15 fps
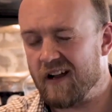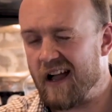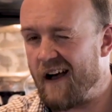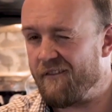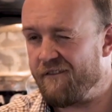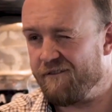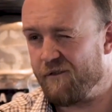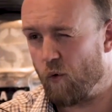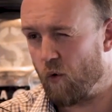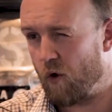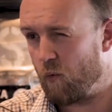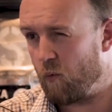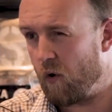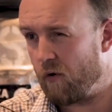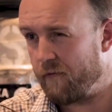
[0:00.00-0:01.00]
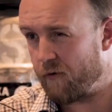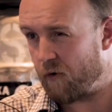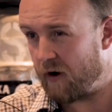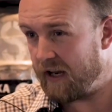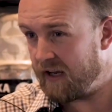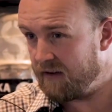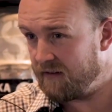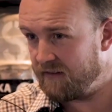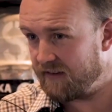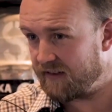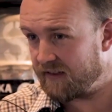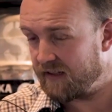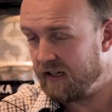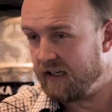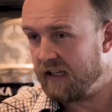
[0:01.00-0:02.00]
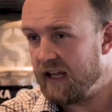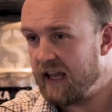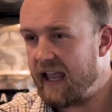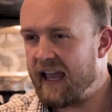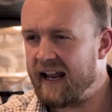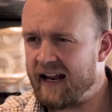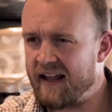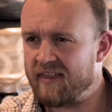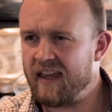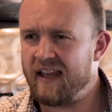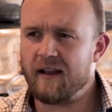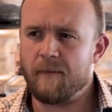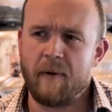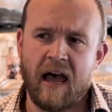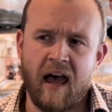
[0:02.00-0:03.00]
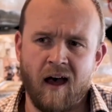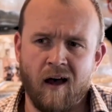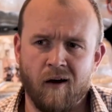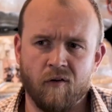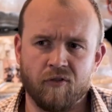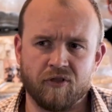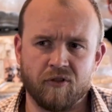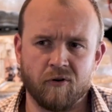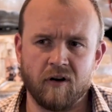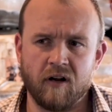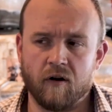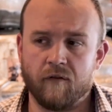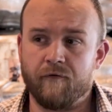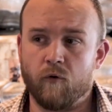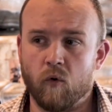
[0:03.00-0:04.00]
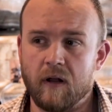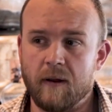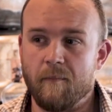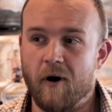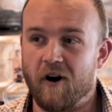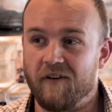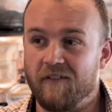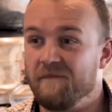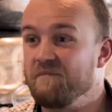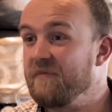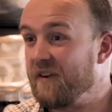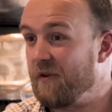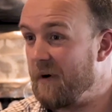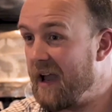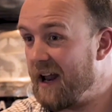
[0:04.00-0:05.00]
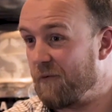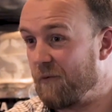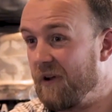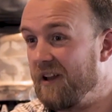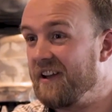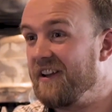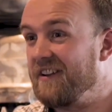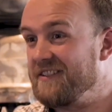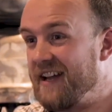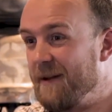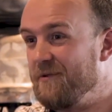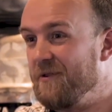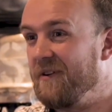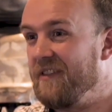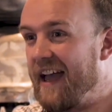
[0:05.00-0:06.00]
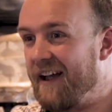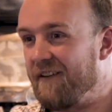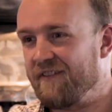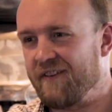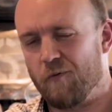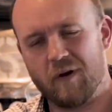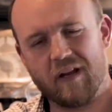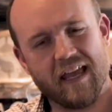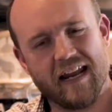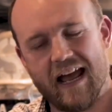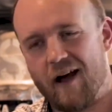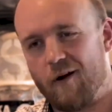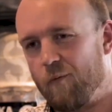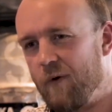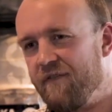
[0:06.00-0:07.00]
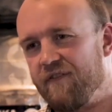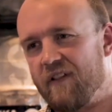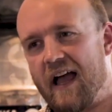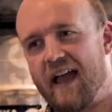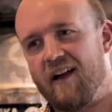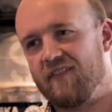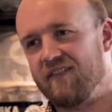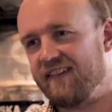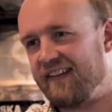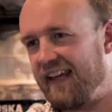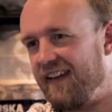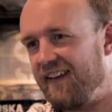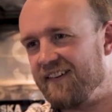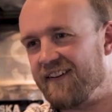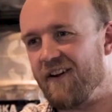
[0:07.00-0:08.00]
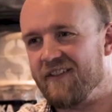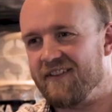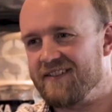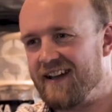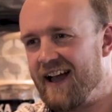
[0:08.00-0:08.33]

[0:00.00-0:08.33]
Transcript: Got 4 wolverines, and I think about 30 or 40 marten. So we had a really good time doing that. So we get out, we fly on skis all the time.